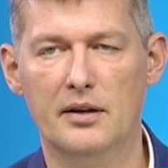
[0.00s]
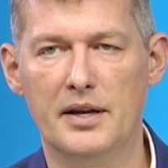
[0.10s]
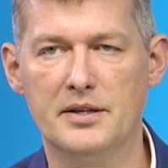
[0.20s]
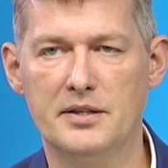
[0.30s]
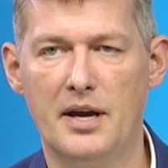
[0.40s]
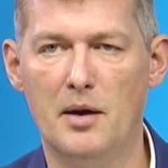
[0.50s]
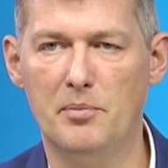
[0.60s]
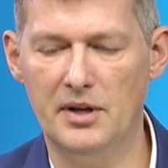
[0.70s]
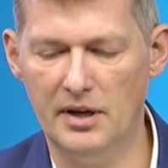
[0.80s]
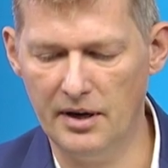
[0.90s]
less
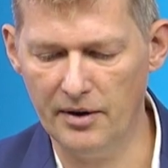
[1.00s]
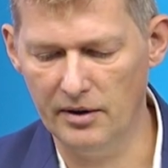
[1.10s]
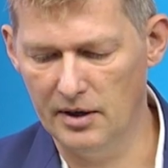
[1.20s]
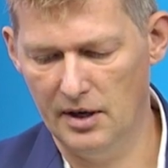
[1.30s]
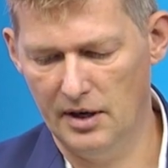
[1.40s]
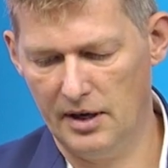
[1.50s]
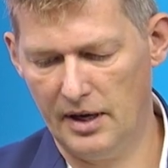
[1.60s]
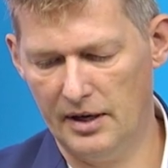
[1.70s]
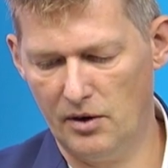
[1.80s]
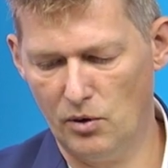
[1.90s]
happy here,
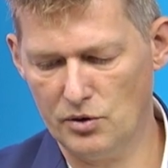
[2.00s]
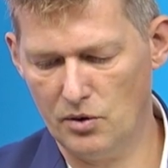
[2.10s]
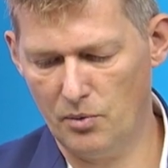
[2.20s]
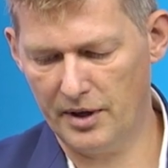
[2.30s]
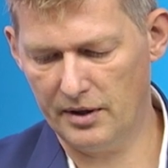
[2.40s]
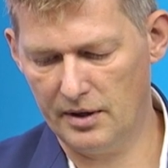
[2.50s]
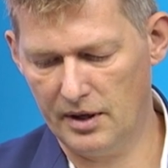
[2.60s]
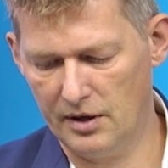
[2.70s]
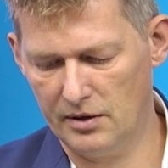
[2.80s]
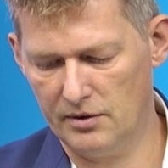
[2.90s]
and also whether
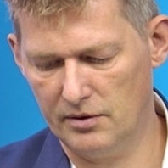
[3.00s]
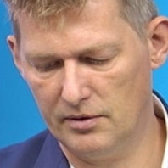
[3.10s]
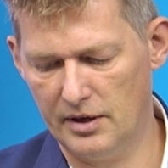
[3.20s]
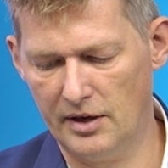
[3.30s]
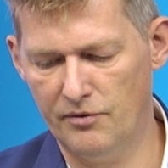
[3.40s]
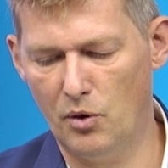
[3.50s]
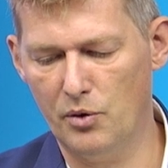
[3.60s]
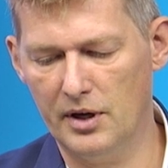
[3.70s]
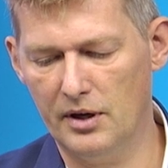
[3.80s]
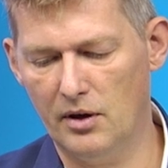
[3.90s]
they're like
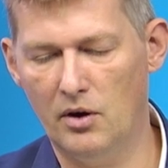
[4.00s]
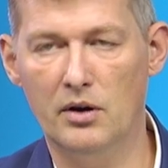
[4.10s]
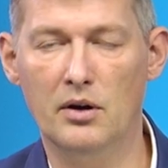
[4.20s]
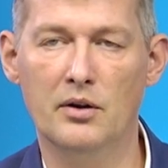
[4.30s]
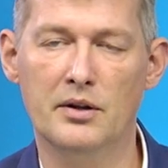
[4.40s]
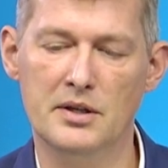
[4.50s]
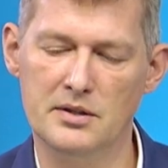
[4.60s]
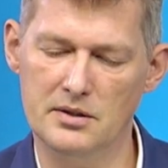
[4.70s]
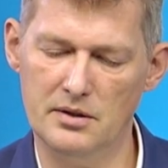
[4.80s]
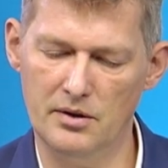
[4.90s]
voting on
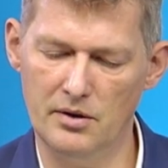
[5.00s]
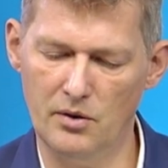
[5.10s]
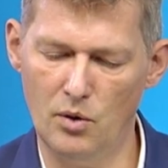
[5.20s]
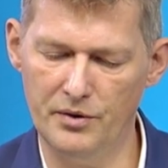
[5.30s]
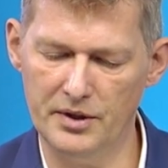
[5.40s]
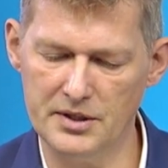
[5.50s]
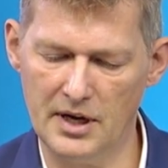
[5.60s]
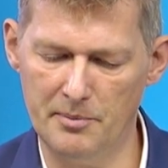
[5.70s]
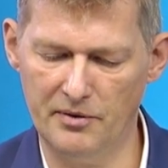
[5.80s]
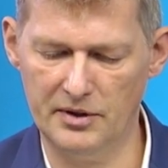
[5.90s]
this over the
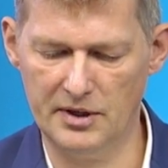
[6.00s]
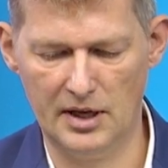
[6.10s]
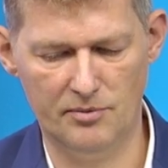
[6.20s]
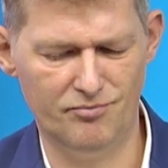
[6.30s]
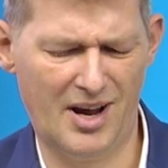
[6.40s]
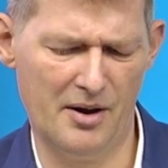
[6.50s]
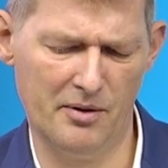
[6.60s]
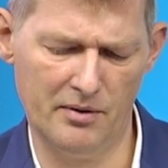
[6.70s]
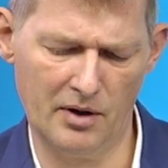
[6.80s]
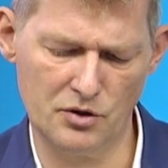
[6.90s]
time of the day.
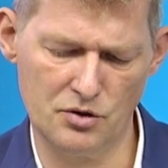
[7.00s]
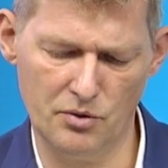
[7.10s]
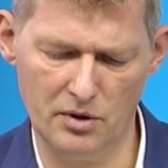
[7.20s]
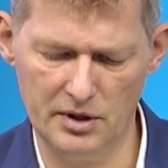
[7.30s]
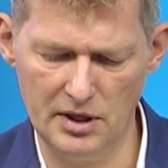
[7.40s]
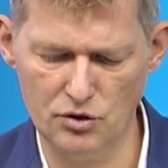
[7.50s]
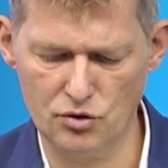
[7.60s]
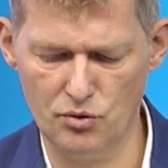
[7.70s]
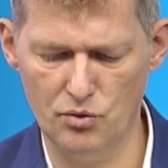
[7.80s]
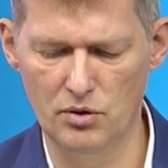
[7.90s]
I'm not sure these
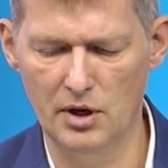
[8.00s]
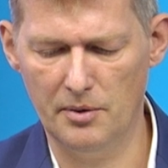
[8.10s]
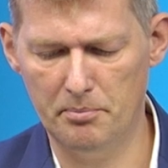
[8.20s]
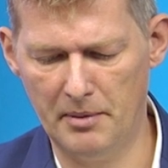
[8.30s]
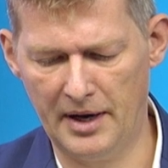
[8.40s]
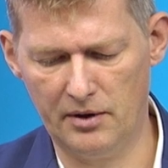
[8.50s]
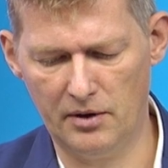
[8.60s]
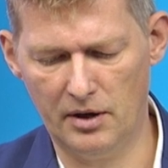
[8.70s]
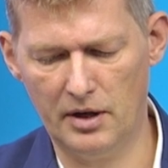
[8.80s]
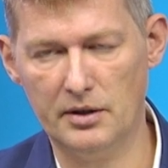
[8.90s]
2 matter
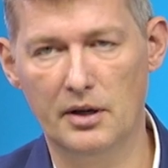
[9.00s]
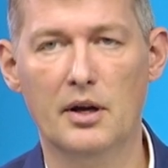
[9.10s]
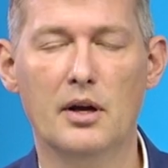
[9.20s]
a lot,